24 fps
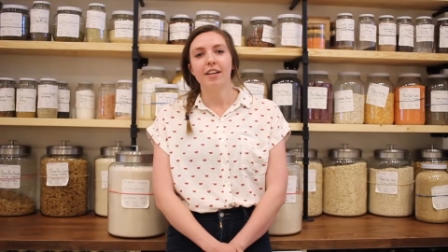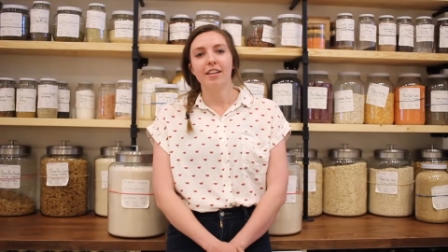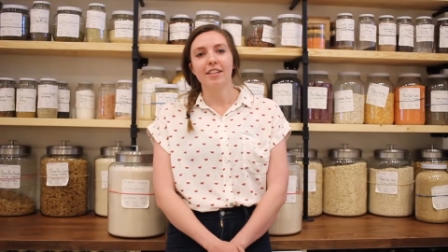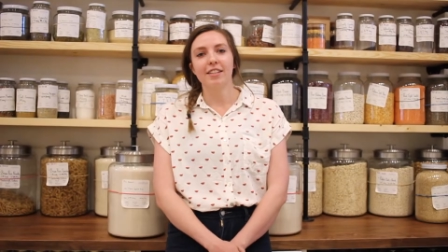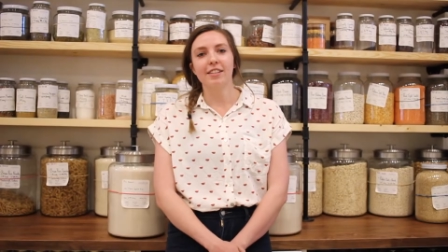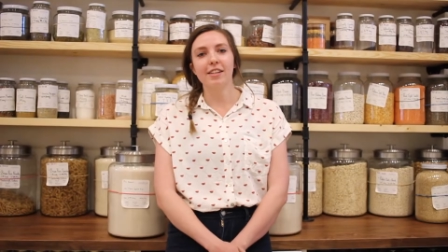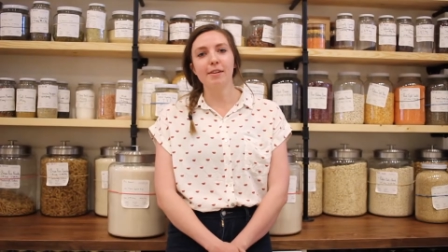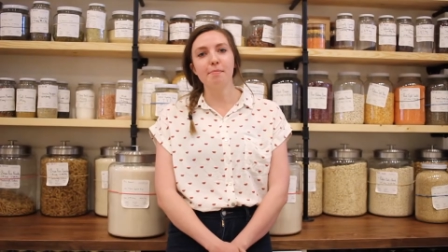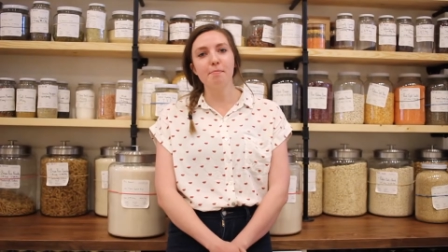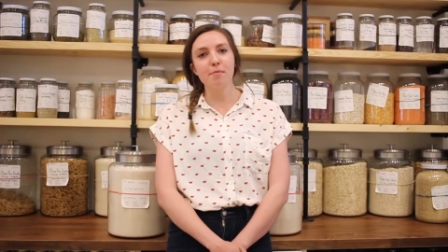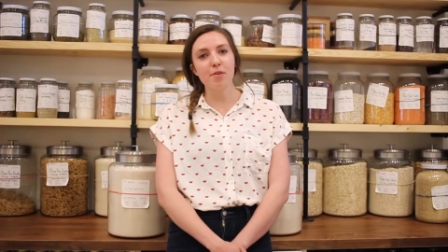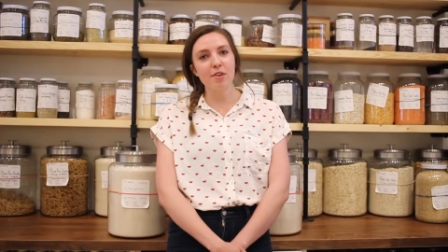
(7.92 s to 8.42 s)

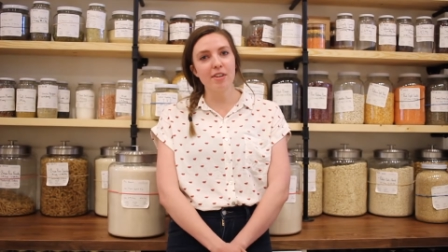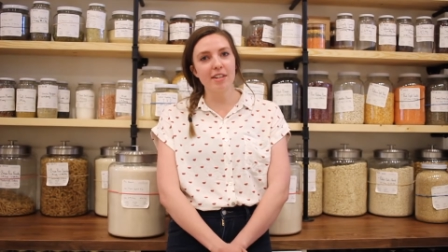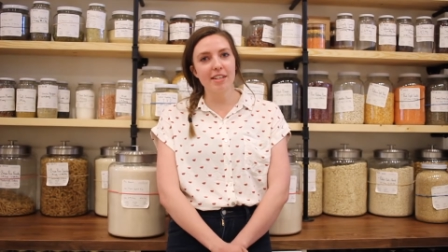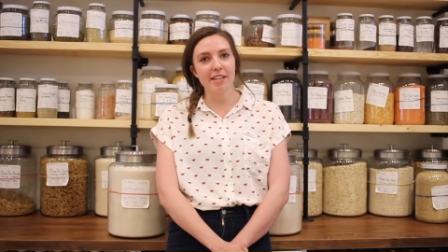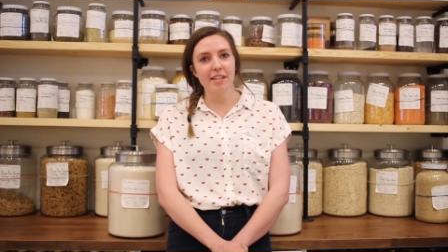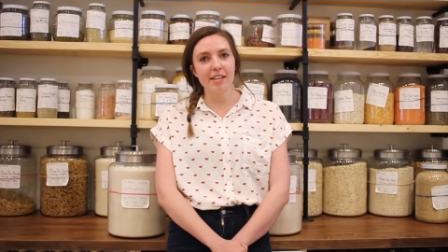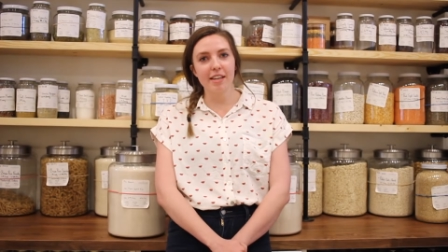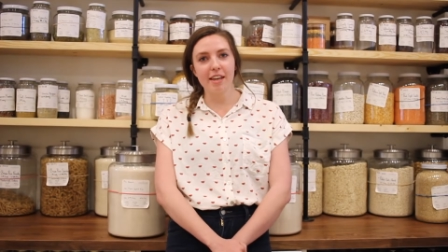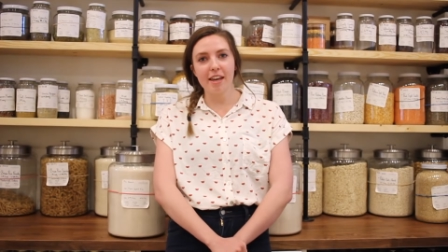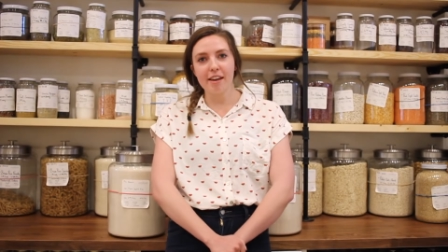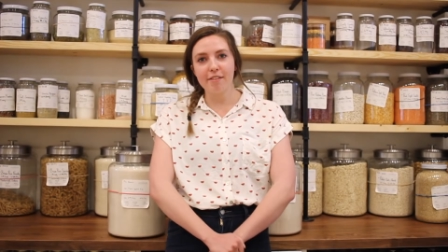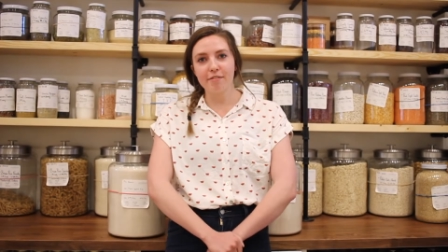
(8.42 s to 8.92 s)
Good
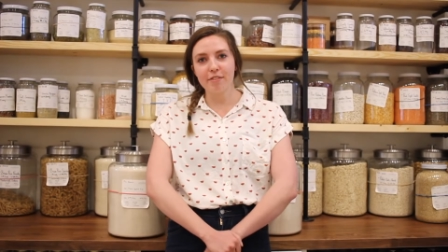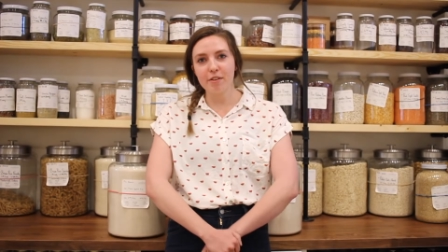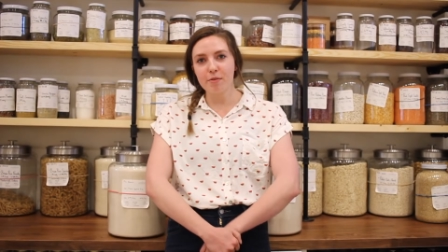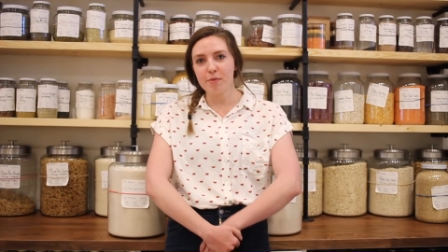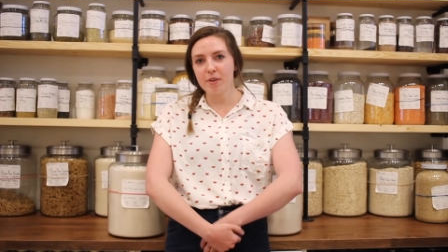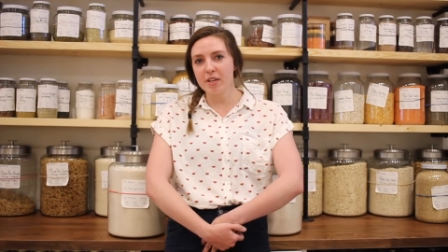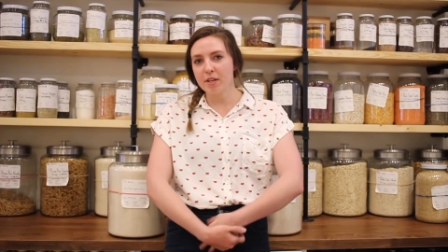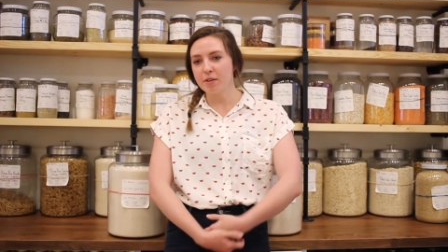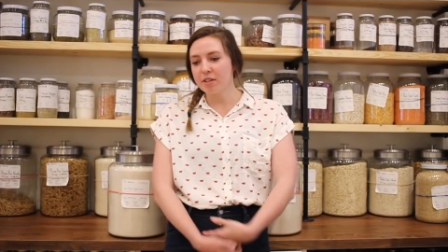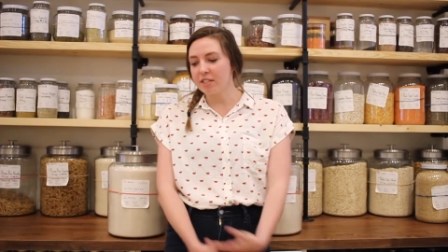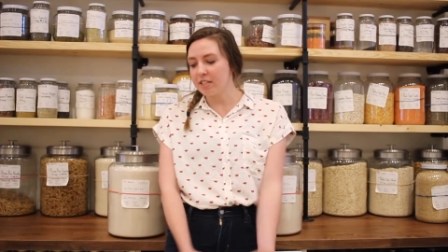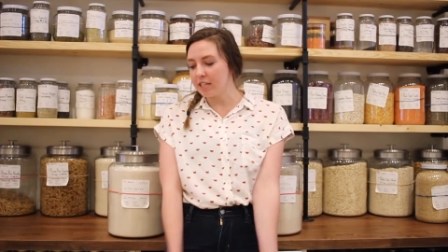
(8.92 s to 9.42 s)
morning
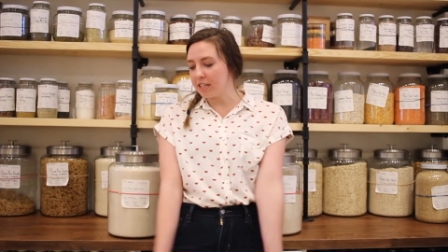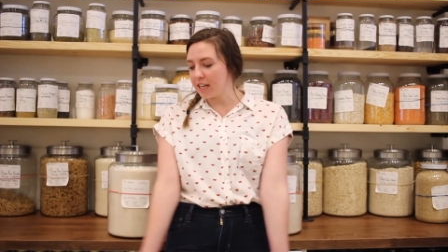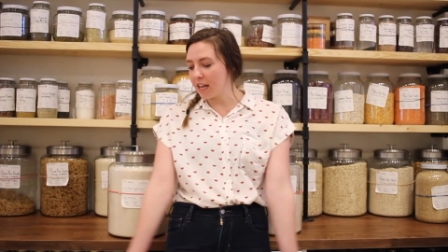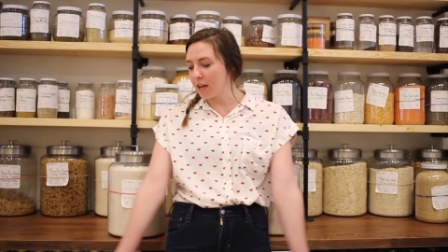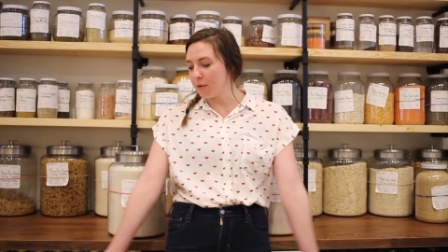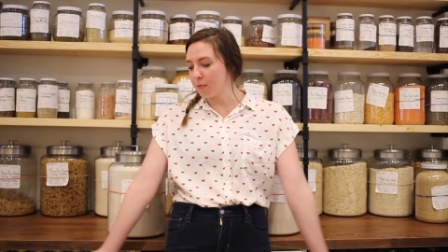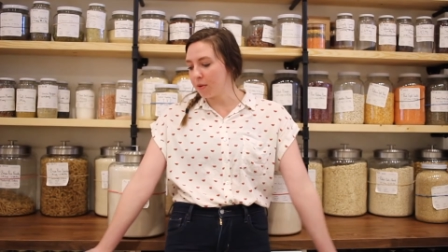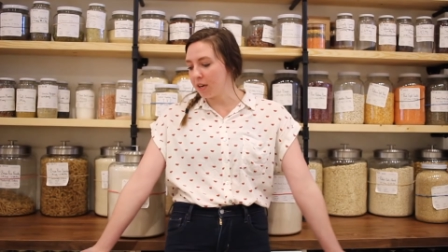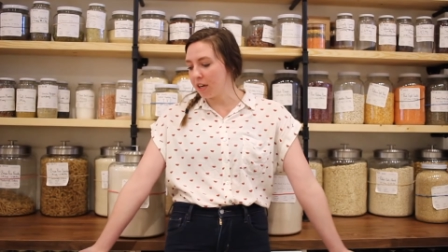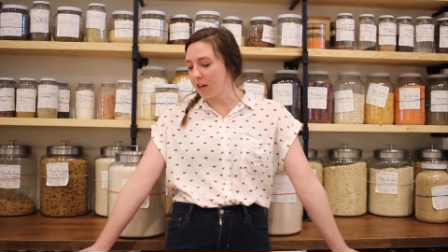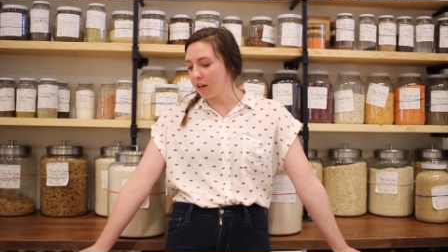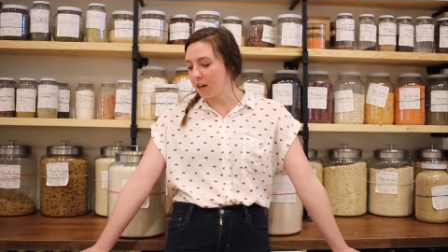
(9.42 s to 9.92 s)
everyone. Today
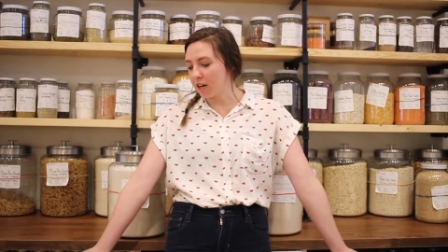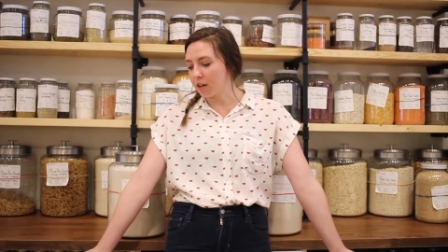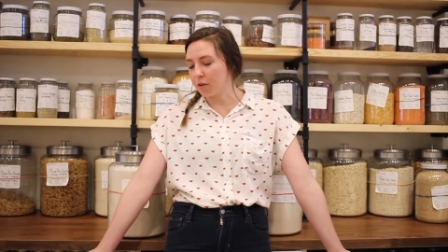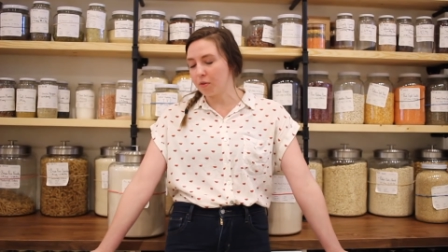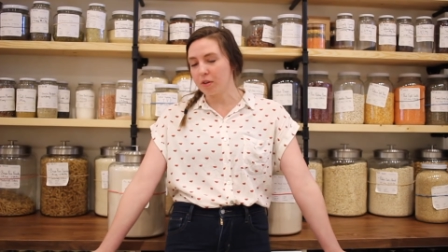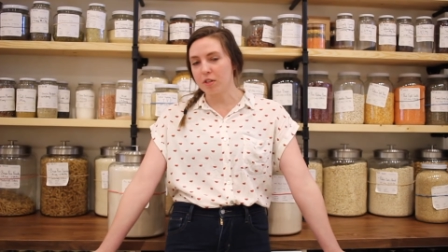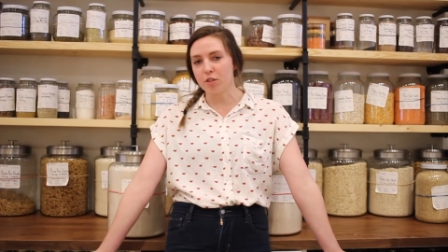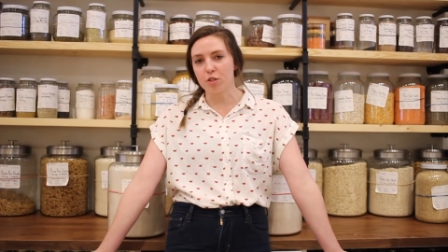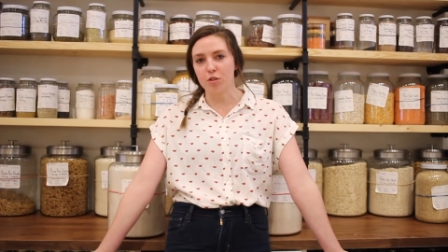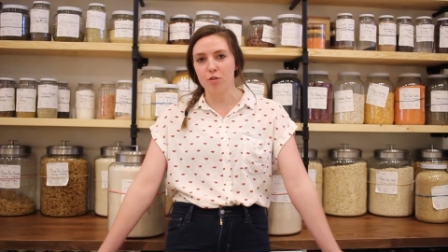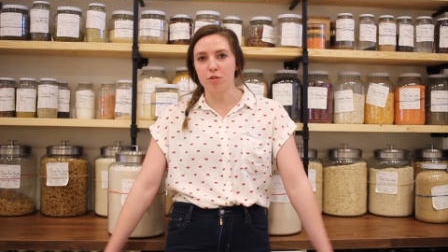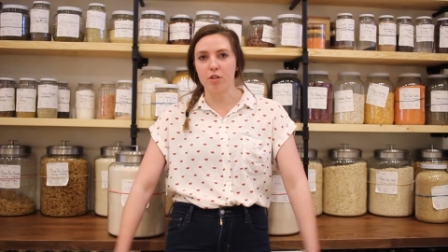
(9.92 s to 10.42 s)
we are
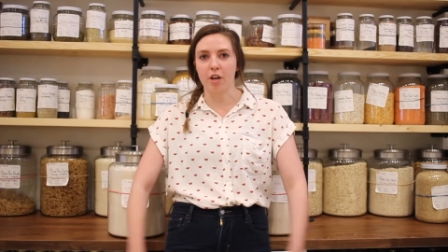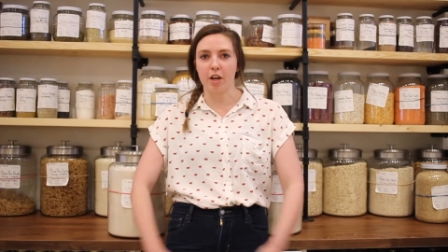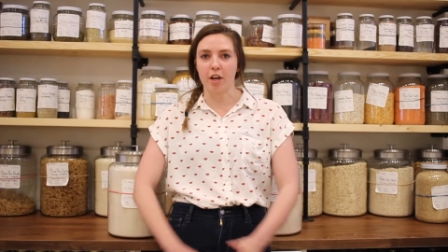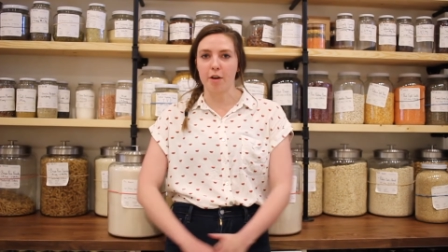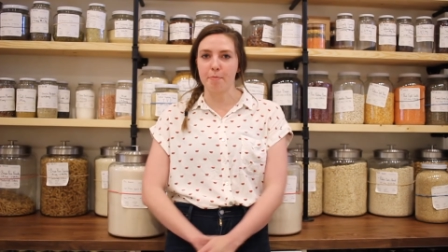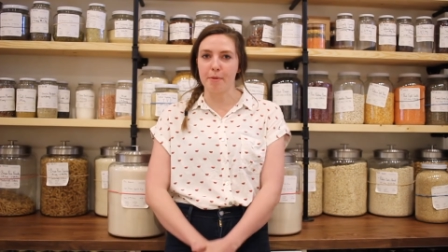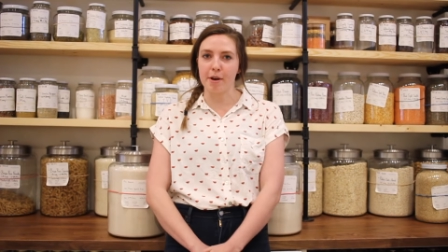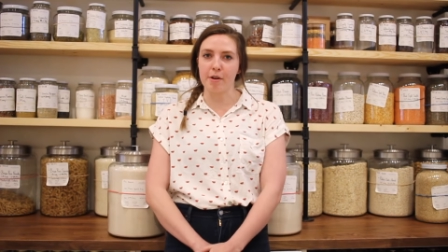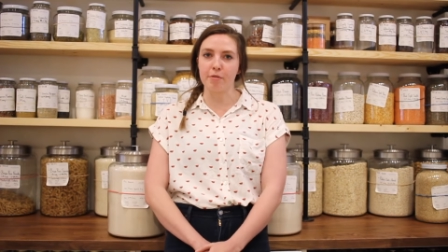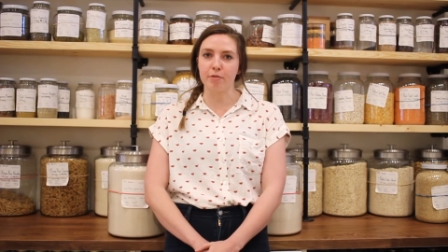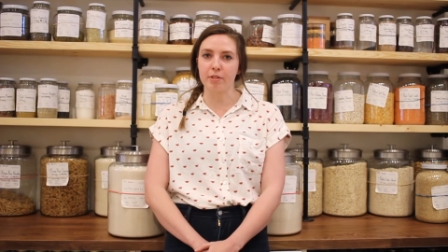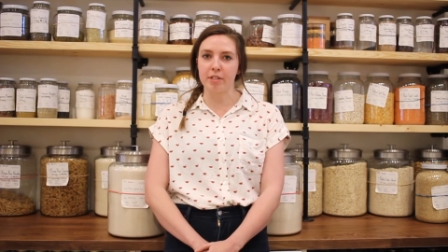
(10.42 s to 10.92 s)
going to talk
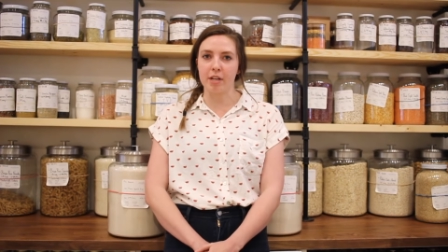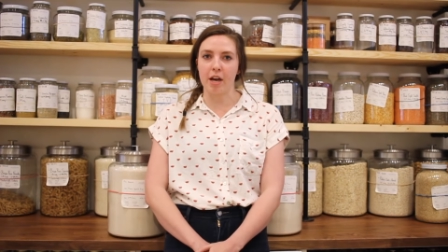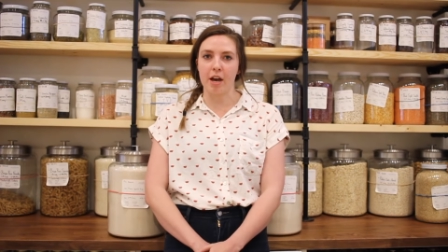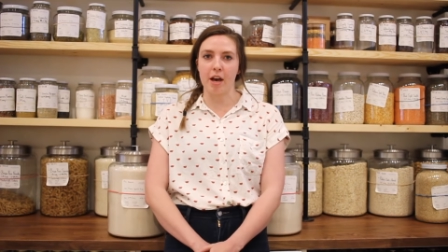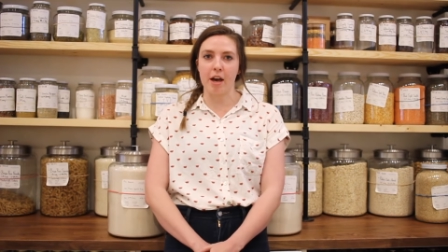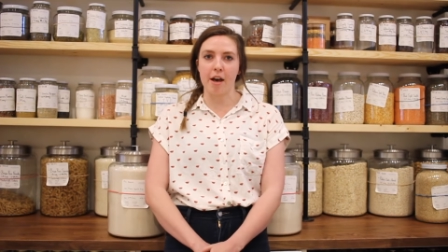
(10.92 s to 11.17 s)
about